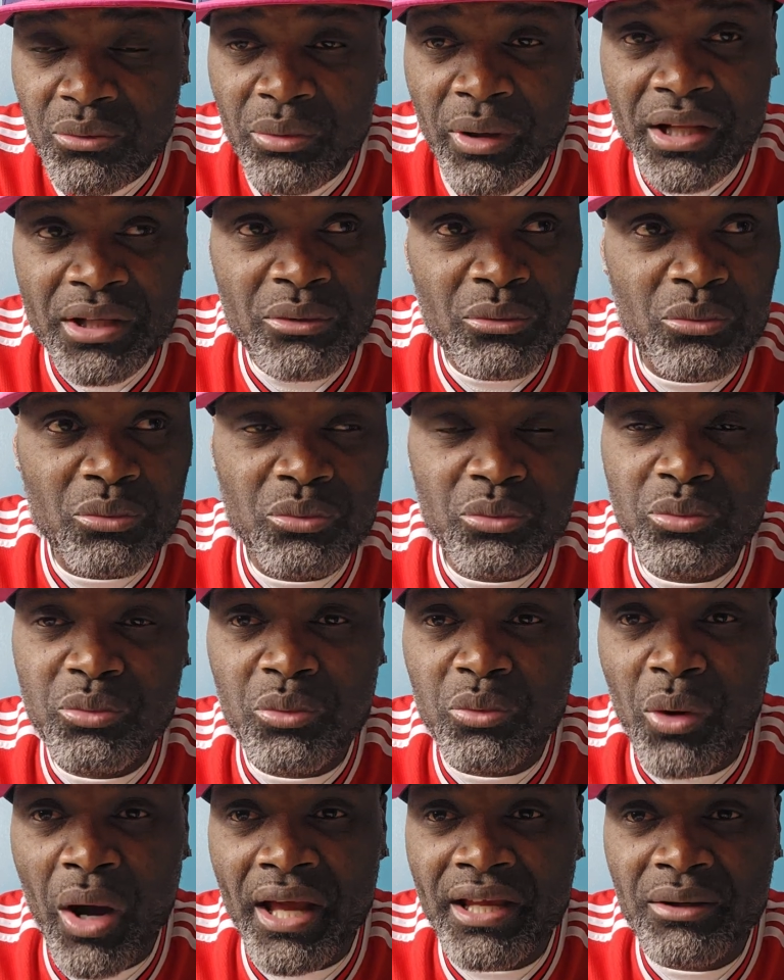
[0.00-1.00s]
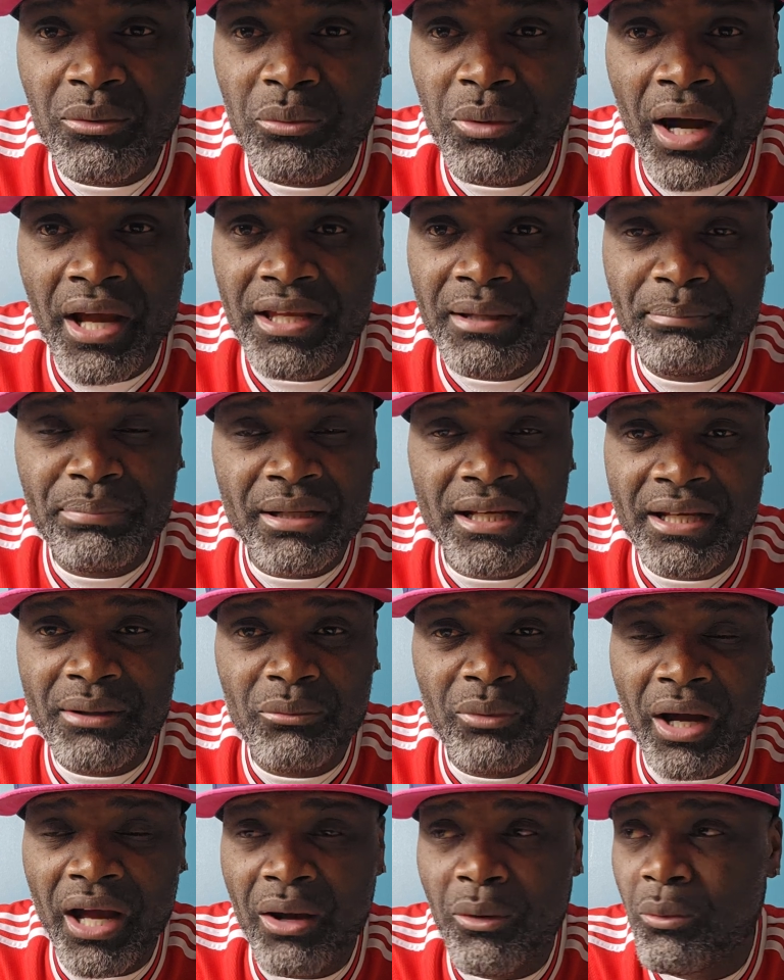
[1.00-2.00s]
When why are
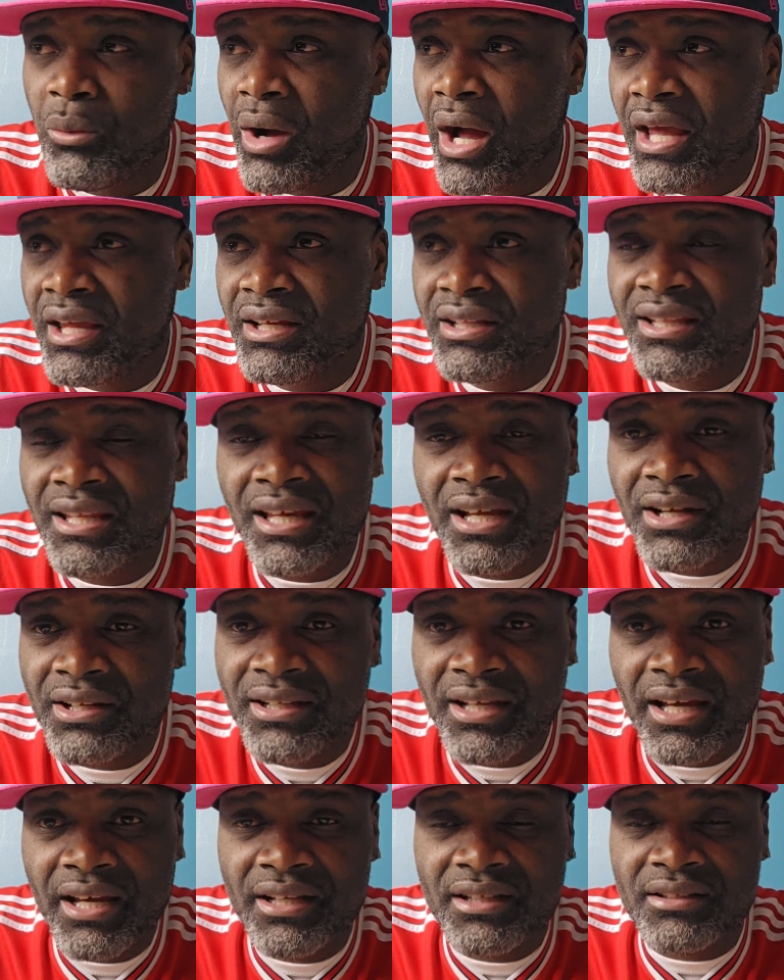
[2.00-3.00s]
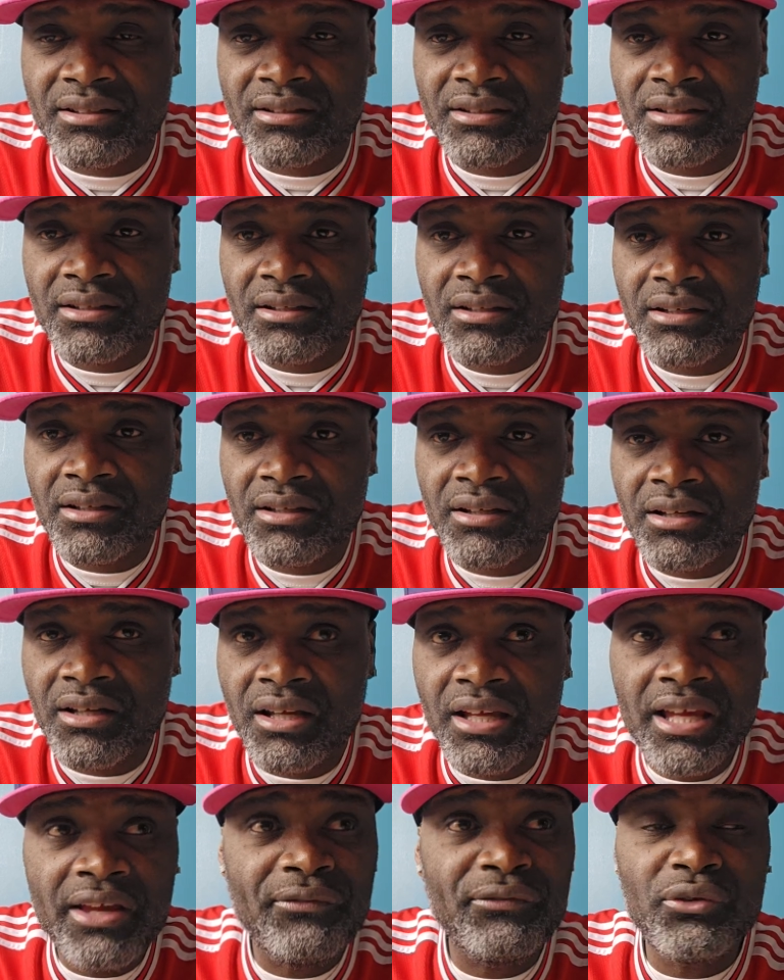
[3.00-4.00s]
you there then?
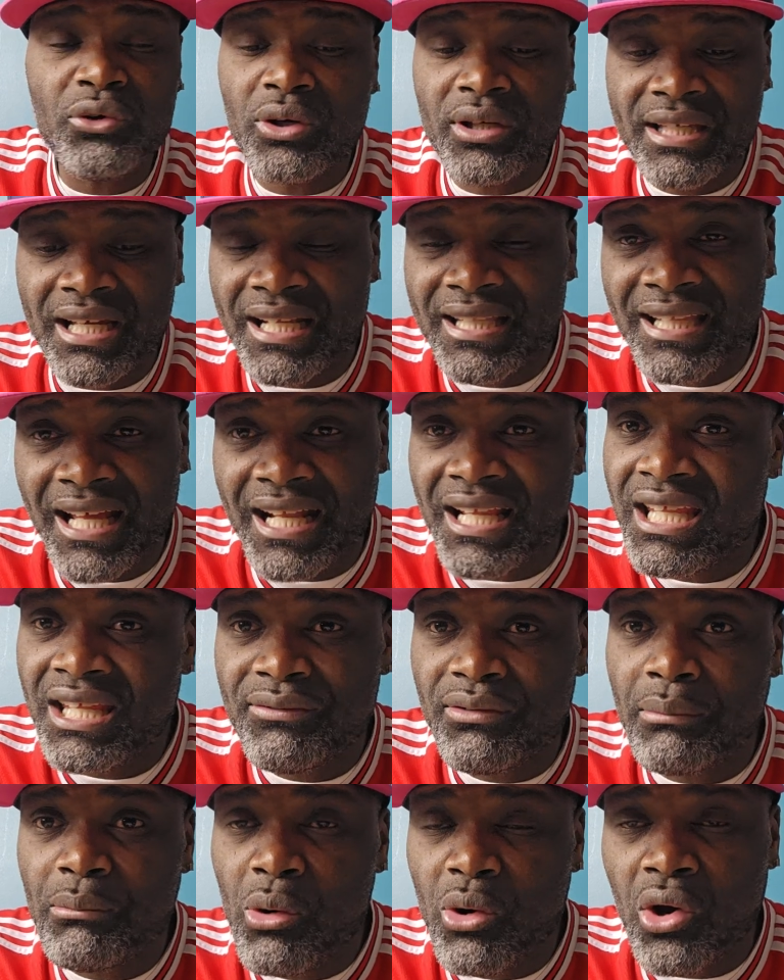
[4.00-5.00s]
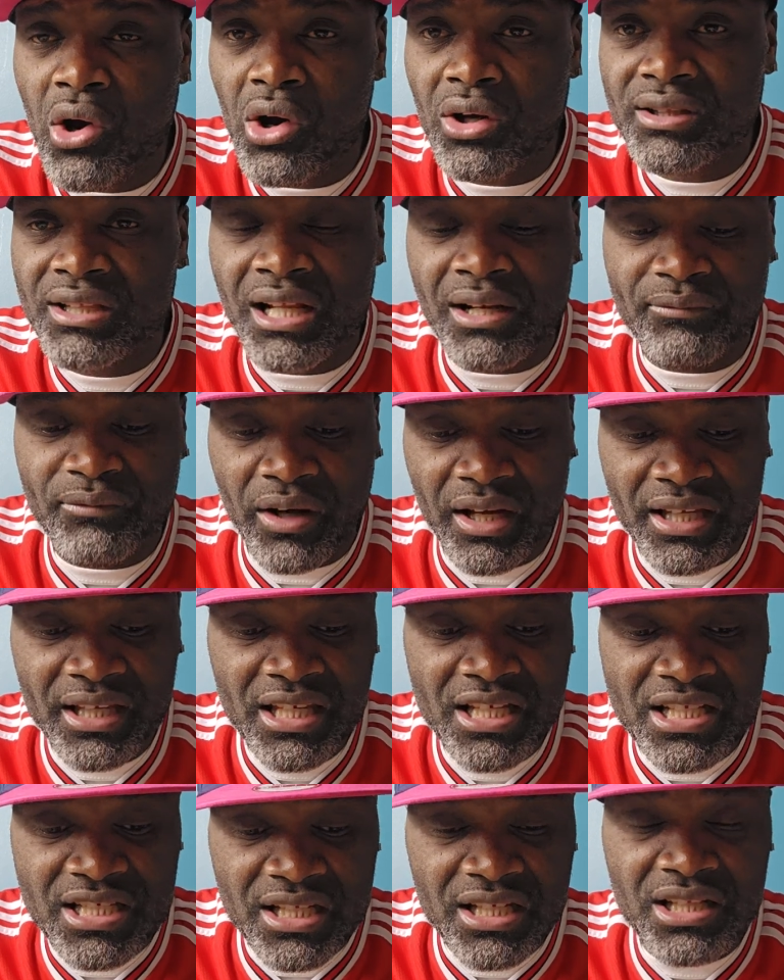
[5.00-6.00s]
If you cannot even book hotel for
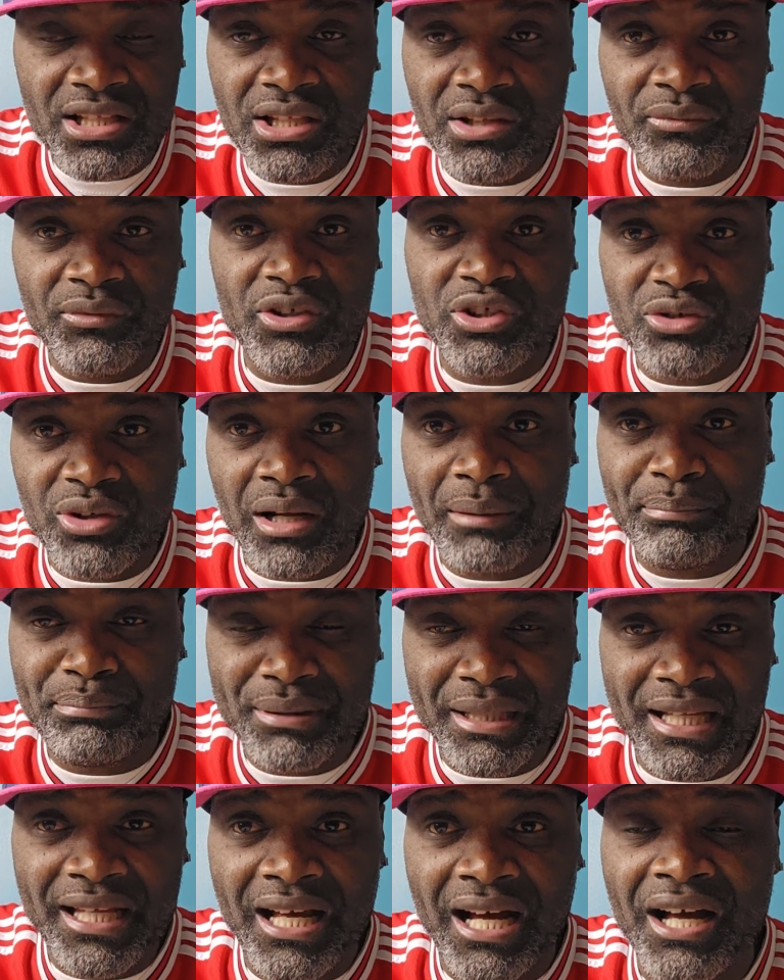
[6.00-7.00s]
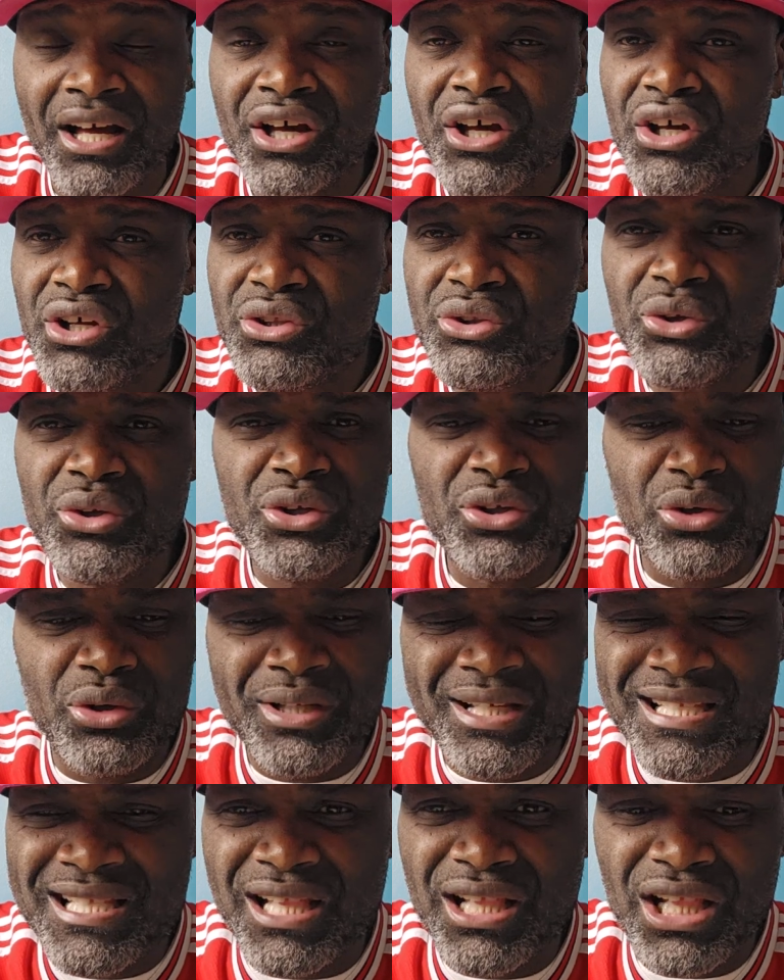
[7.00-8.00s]
each individual player, do you know
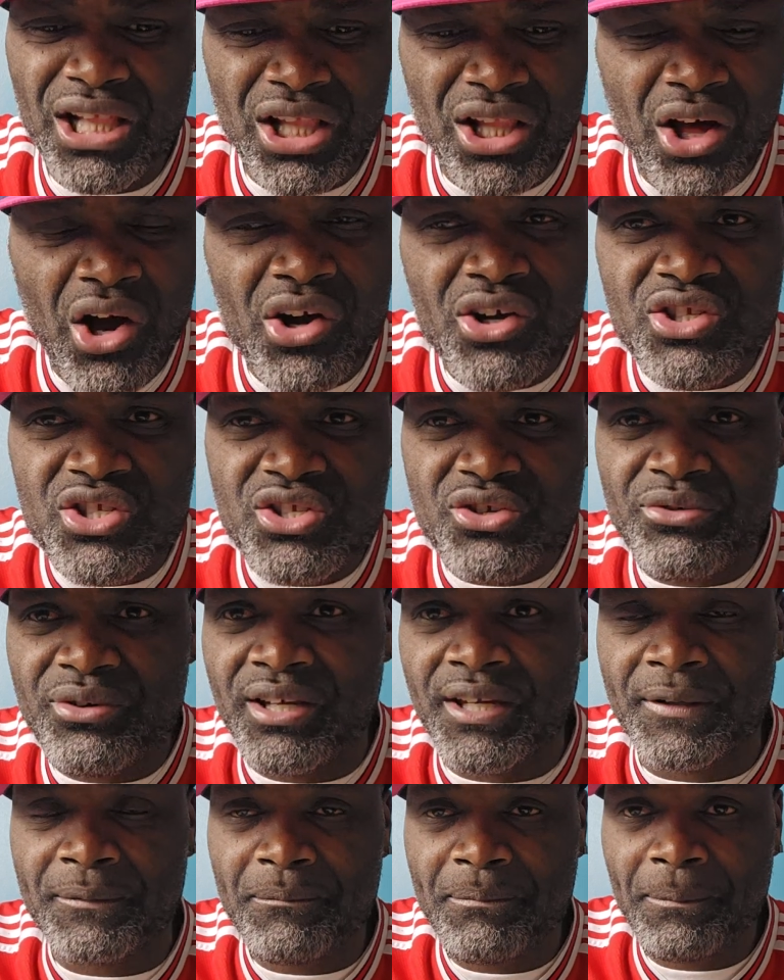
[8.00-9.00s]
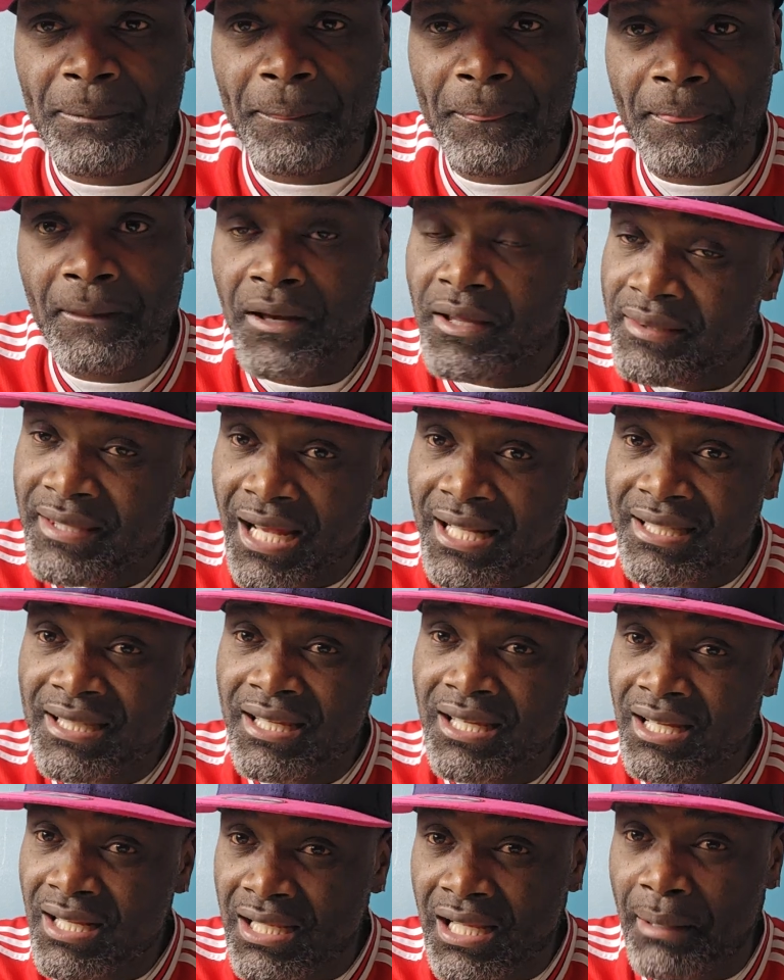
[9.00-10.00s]
this luxury that
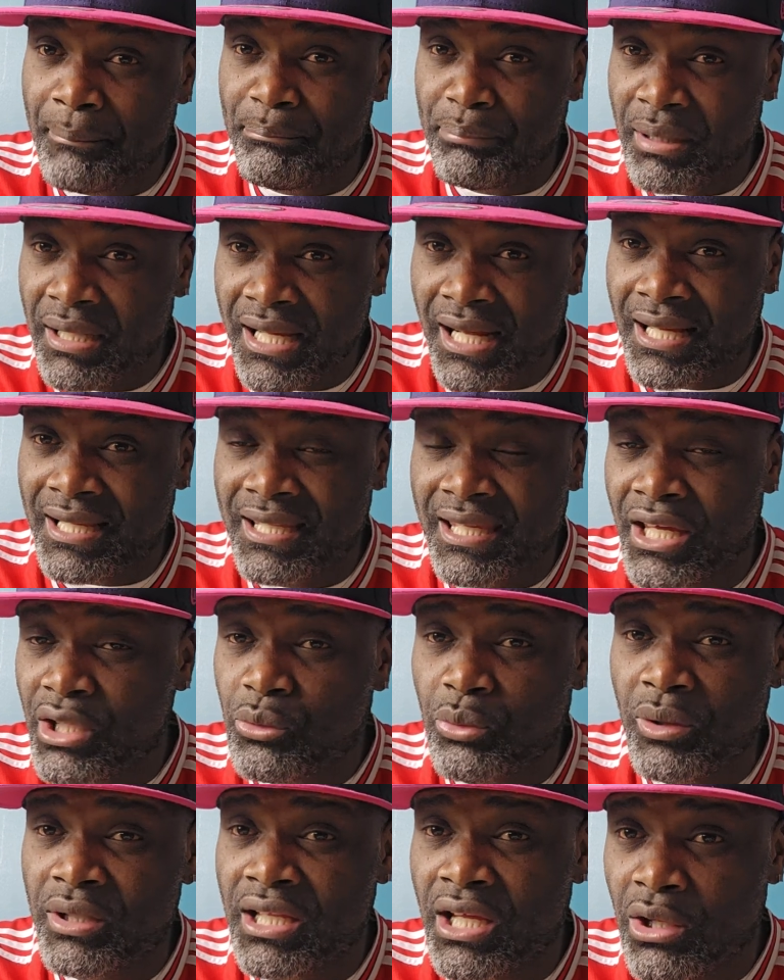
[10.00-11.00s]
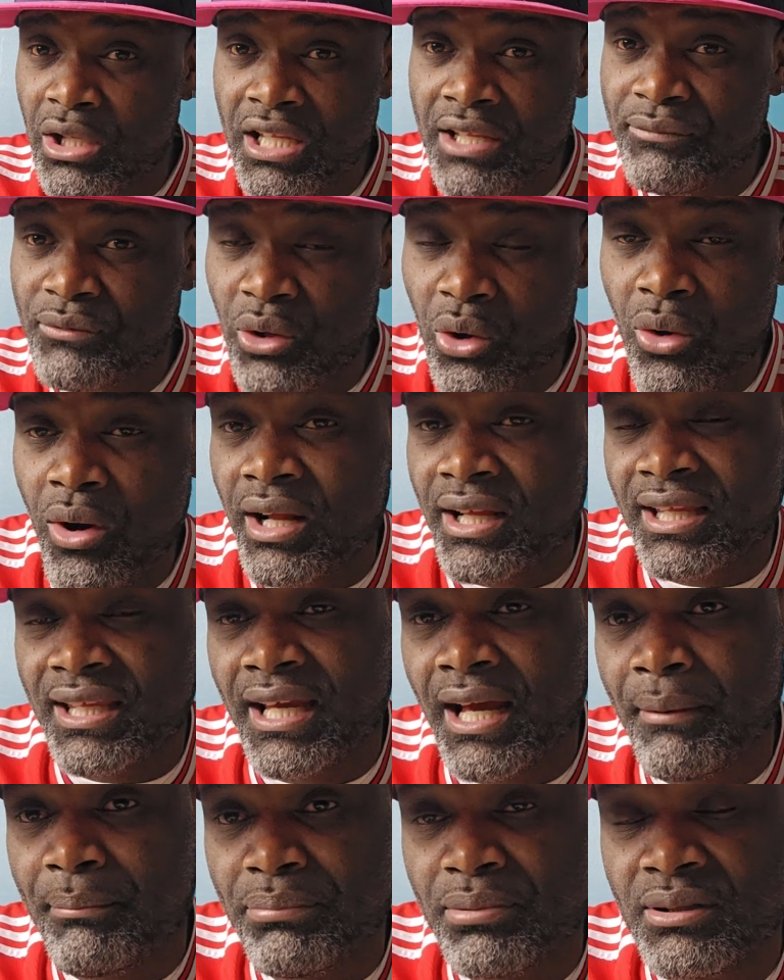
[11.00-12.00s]
England player get when they leave to go on
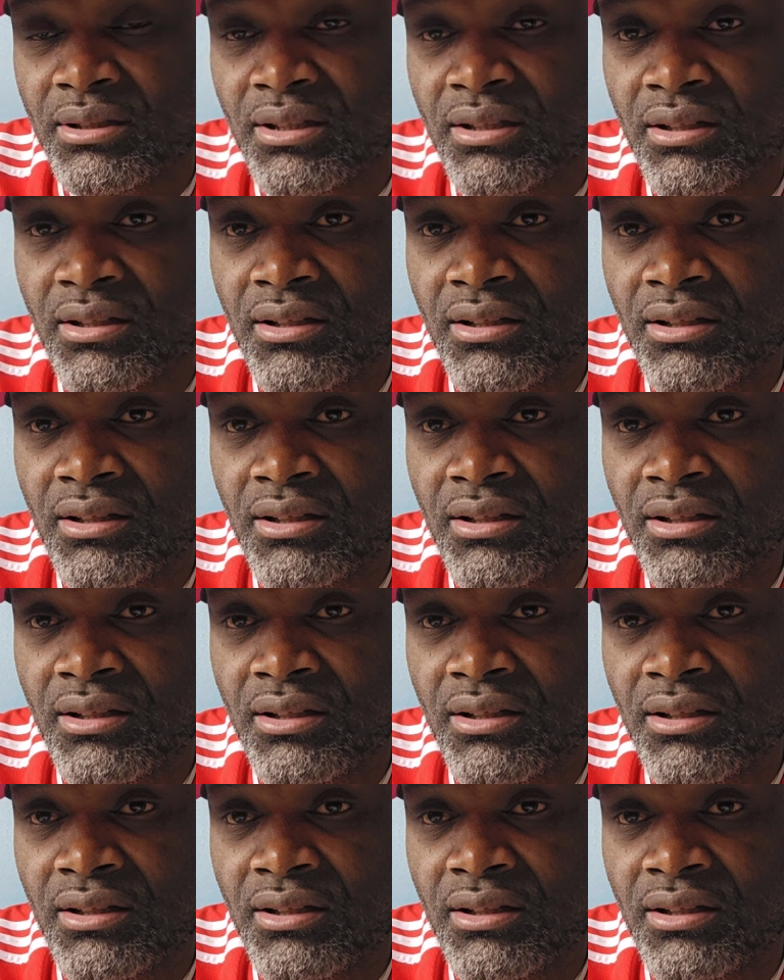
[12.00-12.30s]
camp?